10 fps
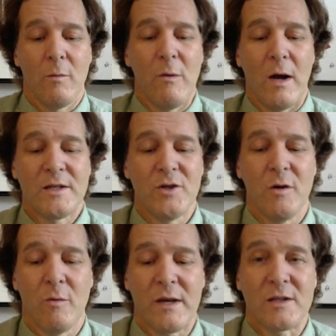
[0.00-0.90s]
do we want to
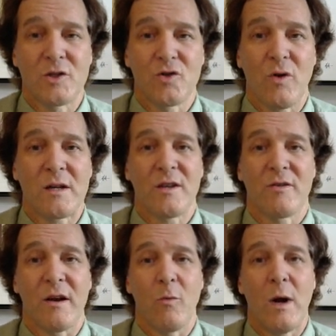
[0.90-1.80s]
do when we construct the
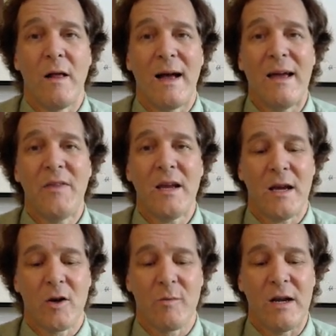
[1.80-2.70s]
grid? Well, I think
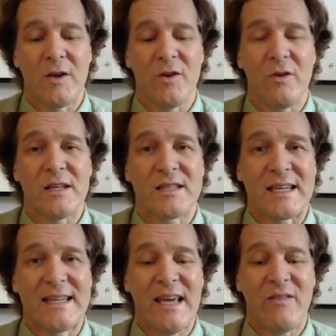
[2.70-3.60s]
a good way to do it is to
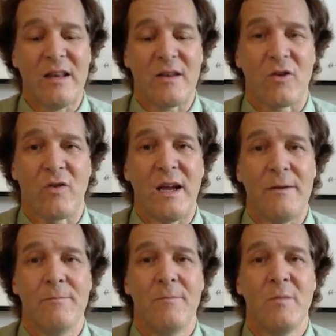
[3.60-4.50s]
give it the
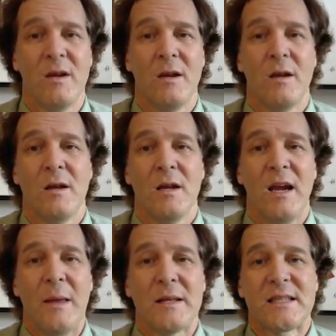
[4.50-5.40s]
grid.
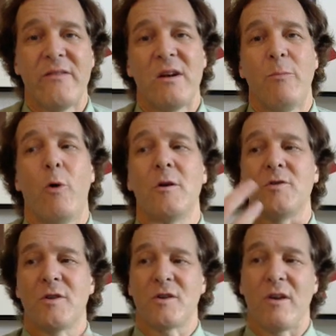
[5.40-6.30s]
And let's give it a pointer
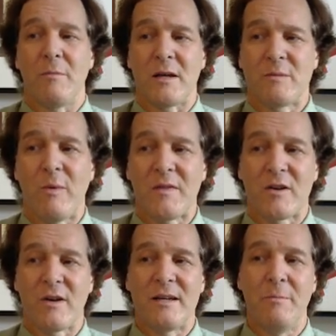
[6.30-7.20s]
to the grid because we want the
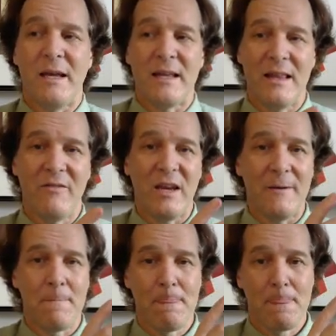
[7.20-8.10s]
grid to be
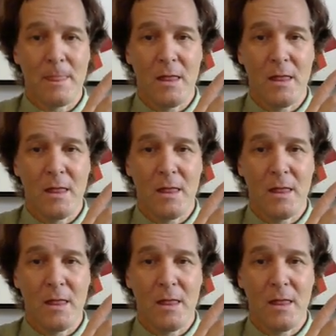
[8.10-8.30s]
living